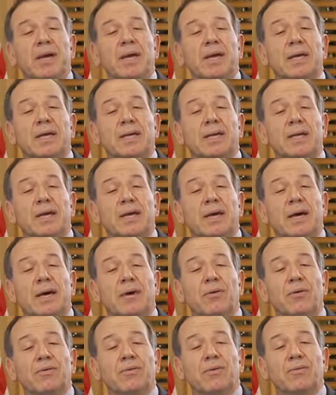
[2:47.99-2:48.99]
and I
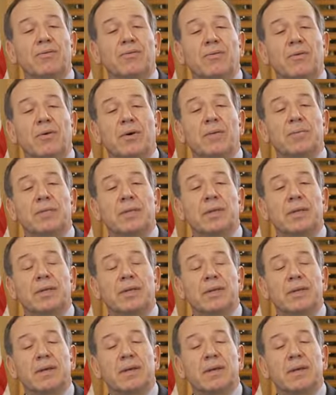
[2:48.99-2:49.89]
was informed that